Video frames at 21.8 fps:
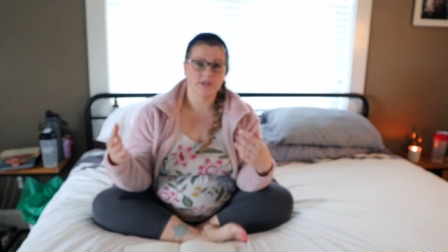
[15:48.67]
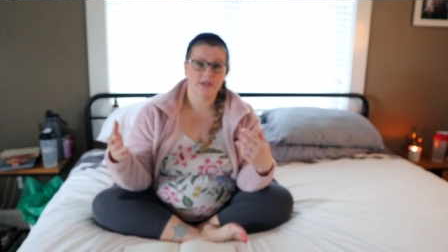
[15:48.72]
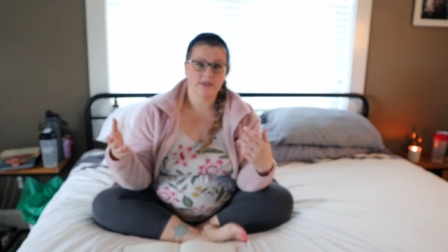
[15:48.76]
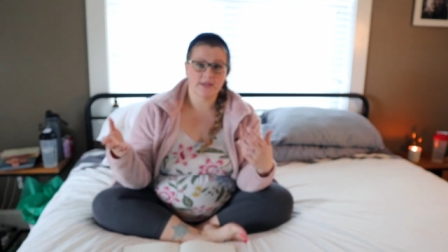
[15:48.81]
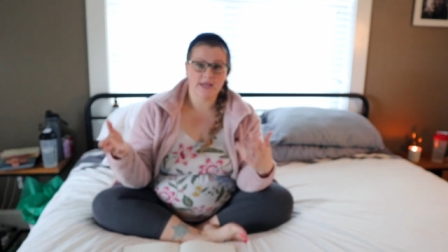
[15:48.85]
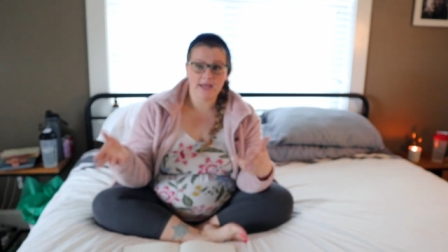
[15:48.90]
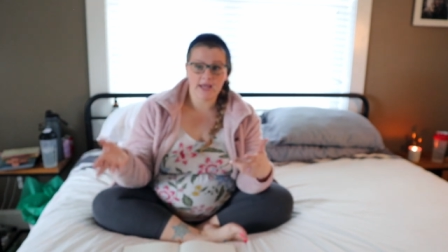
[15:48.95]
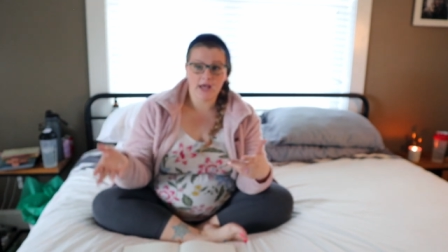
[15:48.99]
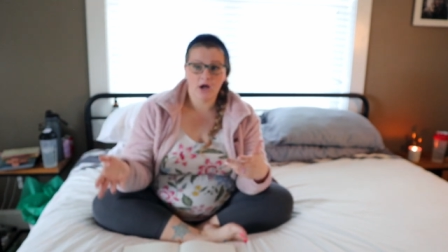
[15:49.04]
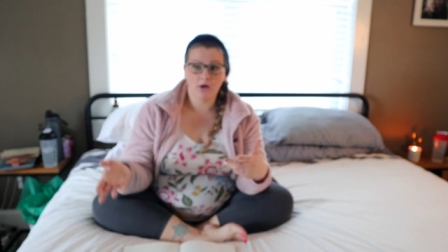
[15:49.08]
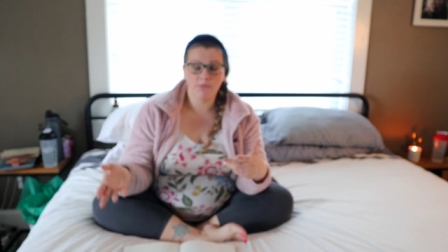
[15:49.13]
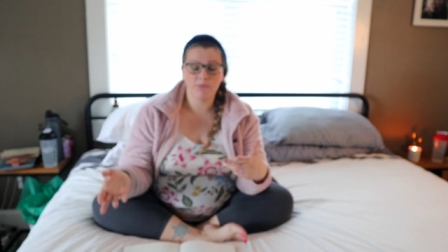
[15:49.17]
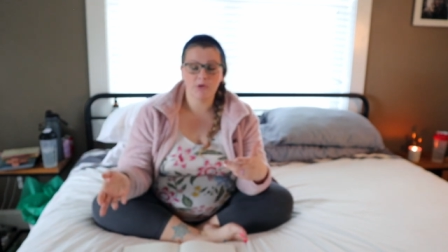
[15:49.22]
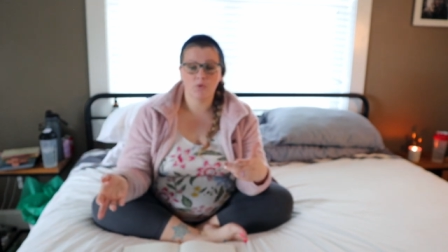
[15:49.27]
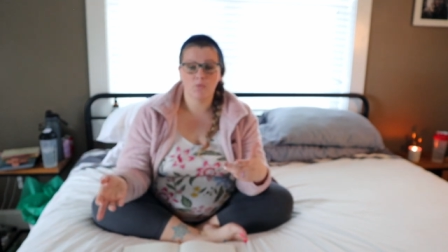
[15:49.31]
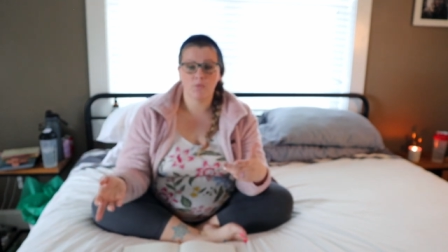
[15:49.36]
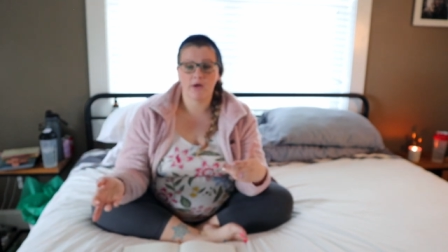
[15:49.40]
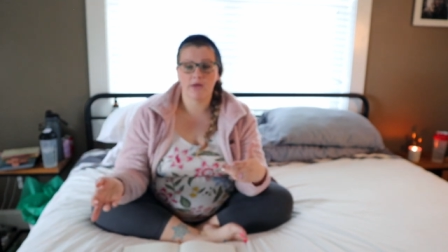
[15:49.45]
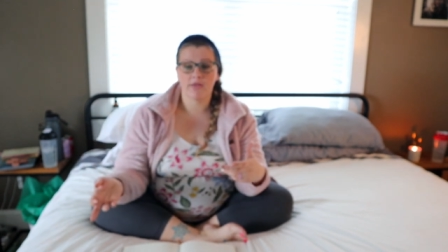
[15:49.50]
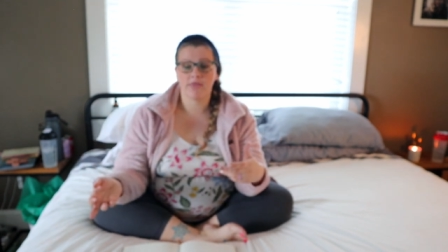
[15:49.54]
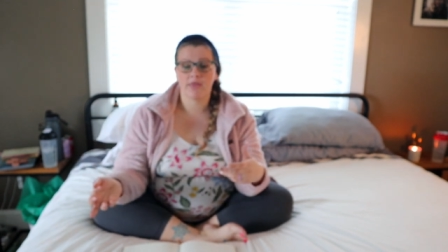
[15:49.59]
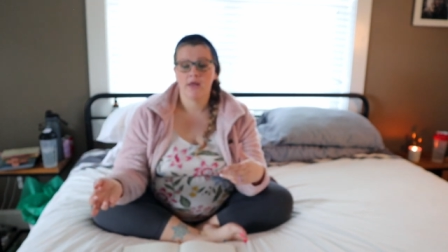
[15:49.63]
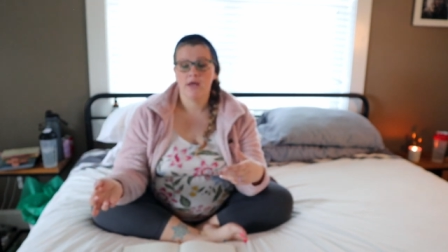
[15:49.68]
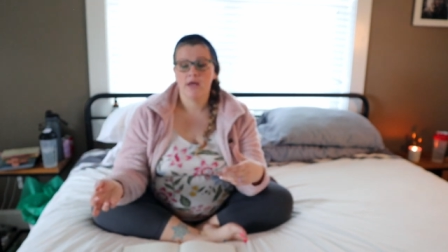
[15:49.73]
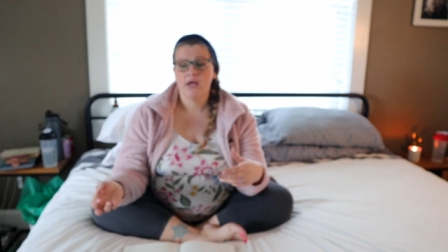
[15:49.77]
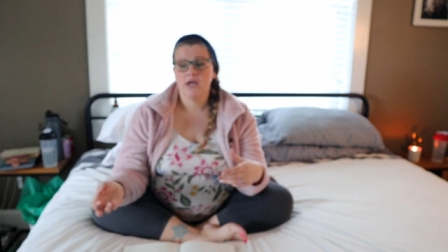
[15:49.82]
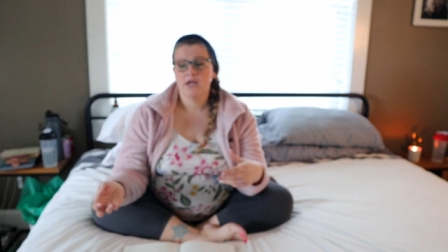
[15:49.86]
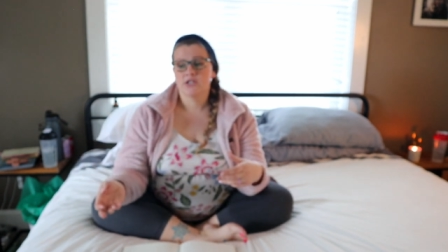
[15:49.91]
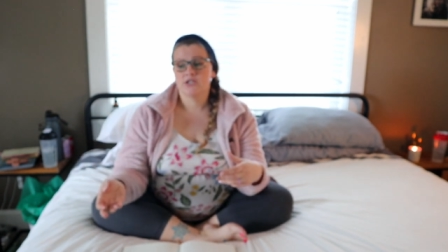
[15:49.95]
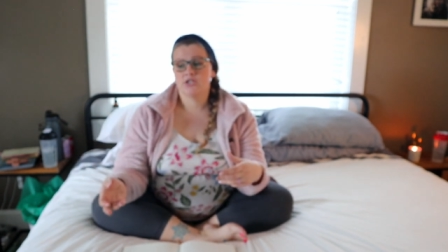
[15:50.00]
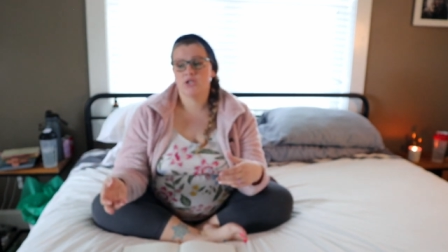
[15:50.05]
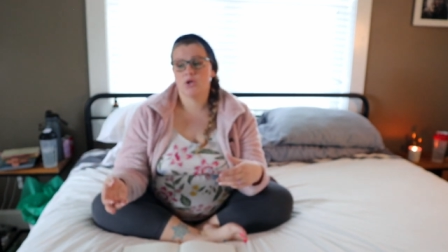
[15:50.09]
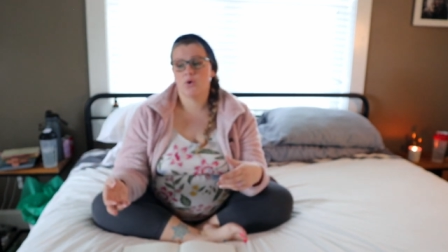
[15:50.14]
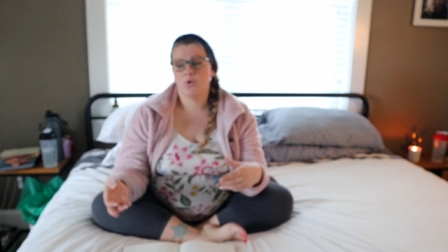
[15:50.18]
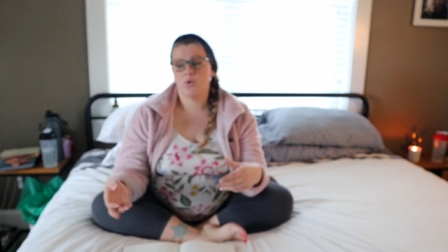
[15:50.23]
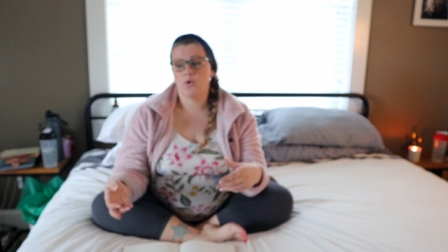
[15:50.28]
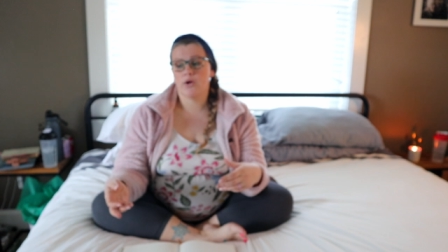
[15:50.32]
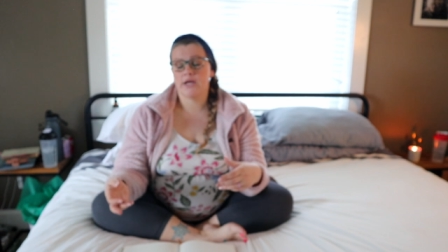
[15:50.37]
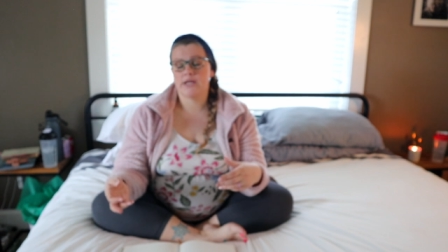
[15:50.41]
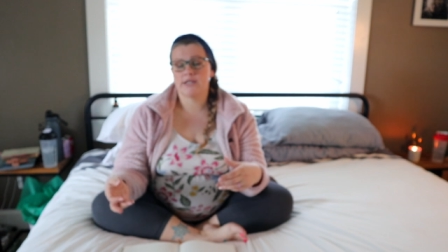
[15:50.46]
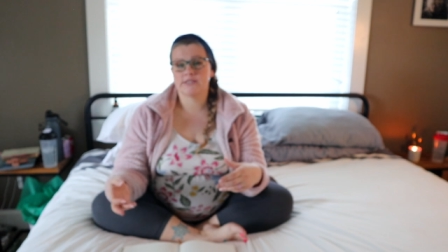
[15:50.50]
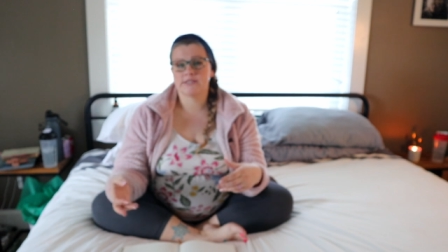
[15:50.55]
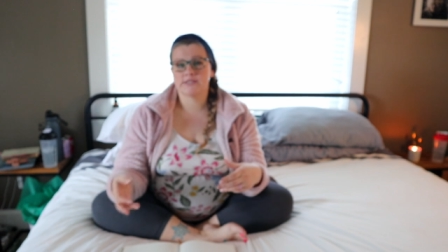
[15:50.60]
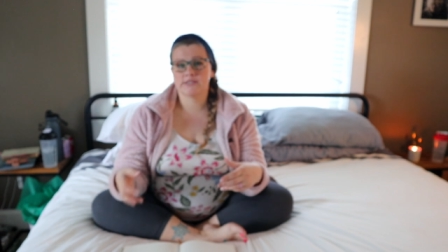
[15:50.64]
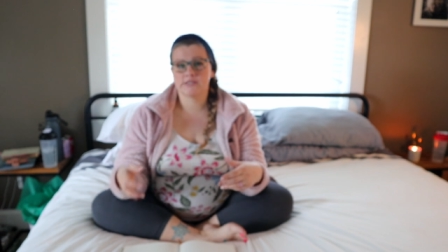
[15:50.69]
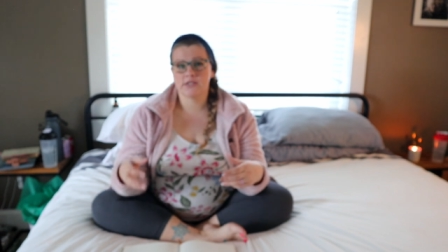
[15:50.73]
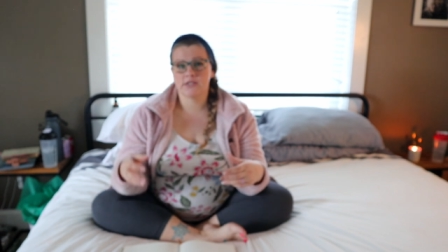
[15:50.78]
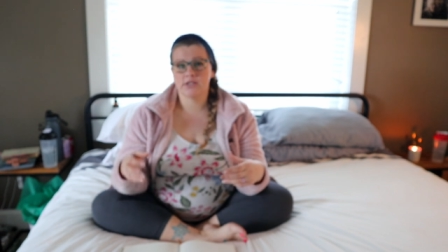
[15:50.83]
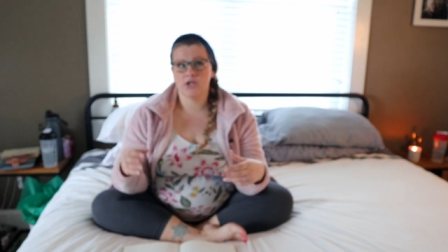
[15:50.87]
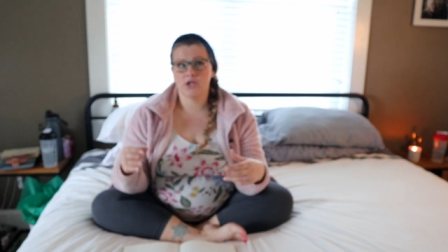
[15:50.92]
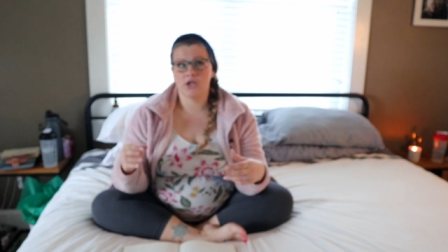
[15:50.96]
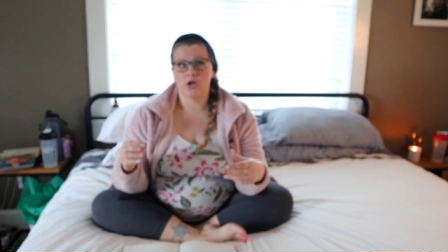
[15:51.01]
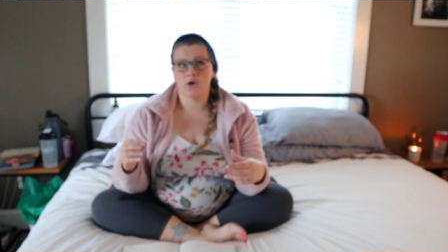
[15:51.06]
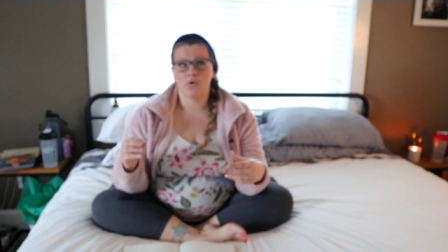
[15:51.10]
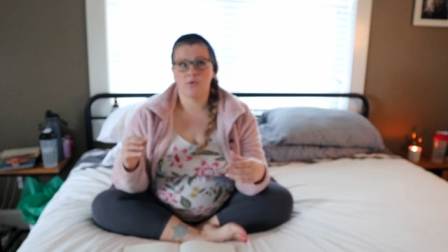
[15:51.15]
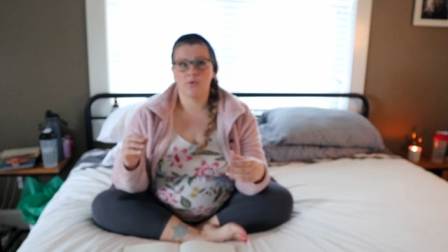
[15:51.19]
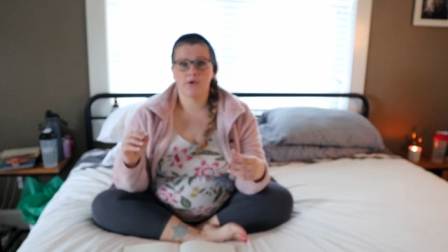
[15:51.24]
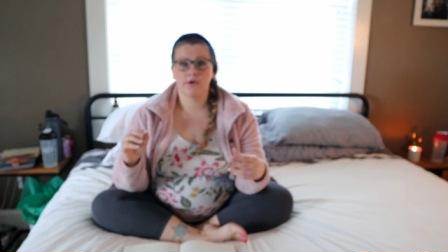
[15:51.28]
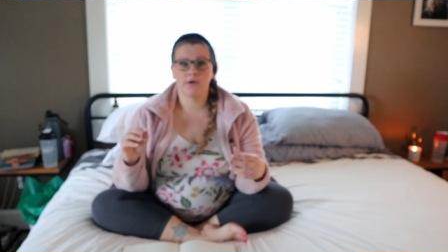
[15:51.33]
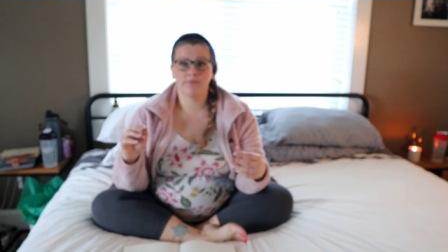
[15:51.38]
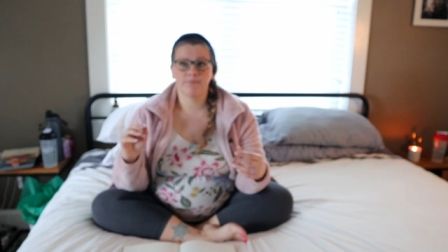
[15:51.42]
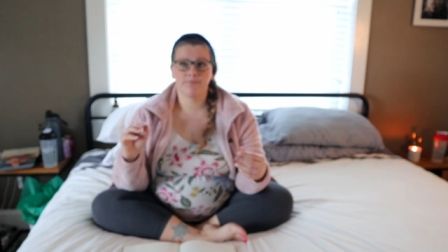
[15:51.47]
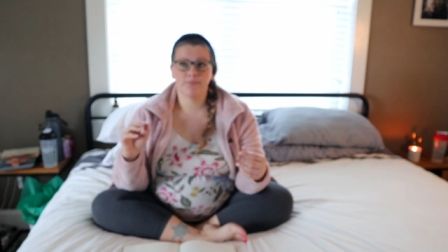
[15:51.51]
that they help me with. So it's, you know,